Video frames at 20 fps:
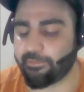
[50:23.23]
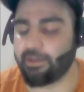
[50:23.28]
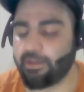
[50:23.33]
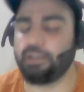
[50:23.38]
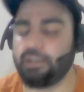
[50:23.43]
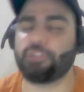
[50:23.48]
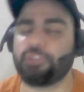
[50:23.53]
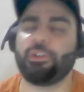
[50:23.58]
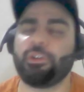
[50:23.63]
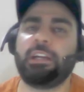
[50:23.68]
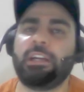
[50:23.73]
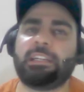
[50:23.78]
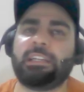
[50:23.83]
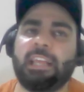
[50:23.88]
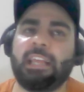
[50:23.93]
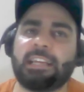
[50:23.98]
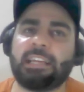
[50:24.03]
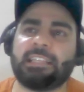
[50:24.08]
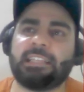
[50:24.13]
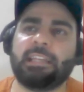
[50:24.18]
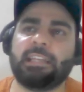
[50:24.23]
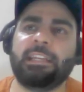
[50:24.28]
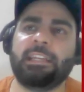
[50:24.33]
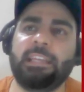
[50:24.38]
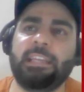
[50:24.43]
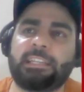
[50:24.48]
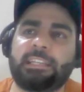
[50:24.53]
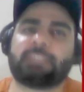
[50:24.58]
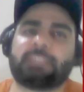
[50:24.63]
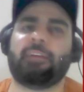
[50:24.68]
So it takes the
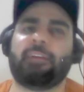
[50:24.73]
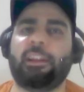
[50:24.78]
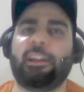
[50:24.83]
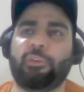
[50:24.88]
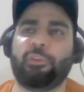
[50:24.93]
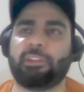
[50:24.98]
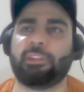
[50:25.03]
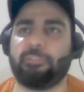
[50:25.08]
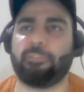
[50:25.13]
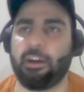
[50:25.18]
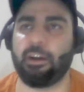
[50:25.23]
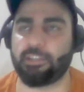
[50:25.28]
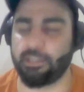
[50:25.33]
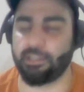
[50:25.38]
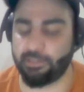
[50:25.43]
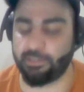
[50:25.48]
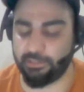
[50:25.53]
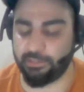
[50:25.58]
least value in the function.